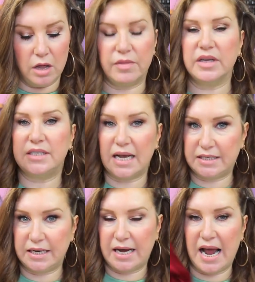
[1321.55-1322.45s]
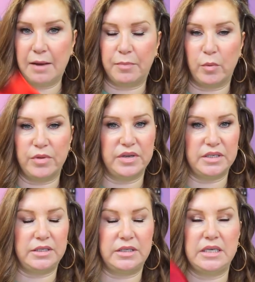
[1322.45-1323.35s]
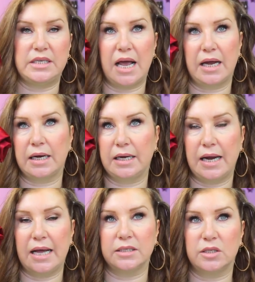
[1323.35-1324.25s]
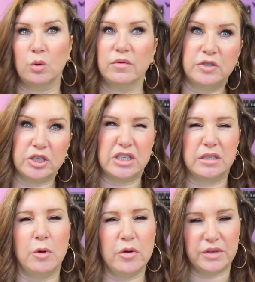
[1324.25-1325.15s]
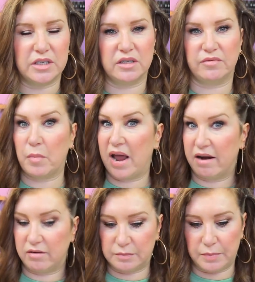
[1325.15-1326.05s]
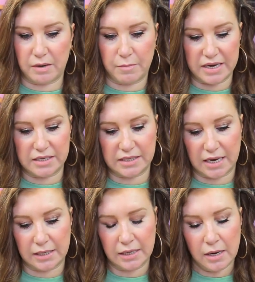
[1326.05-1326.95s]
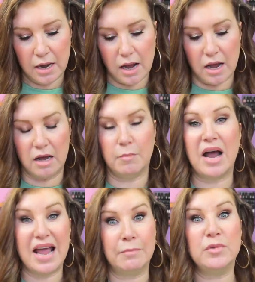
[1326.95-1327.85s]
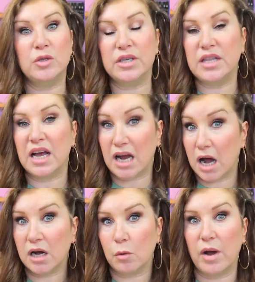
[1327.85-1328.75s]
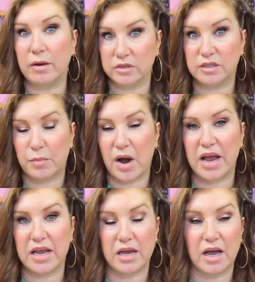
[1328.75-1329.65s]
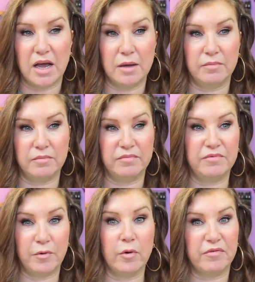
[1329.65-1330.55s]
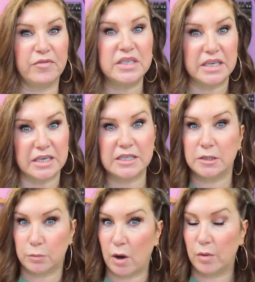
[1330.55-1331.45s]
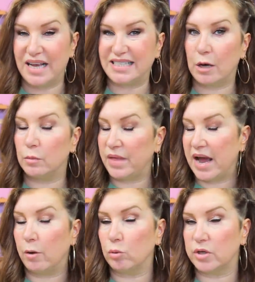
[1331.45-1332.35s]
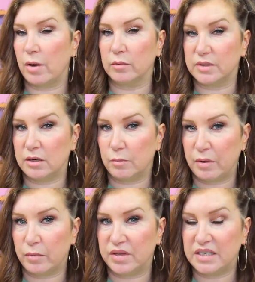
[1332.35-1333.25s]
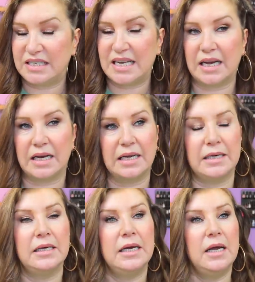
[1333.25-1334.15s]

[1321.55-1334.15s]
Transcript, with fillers: The satin cap with the detangling and sort of just smoothness of my hair has been amazing. Um, I am using that Colour Wow spray um, for frizziness as well, and that's helped. That also helps a little bit with the detangling.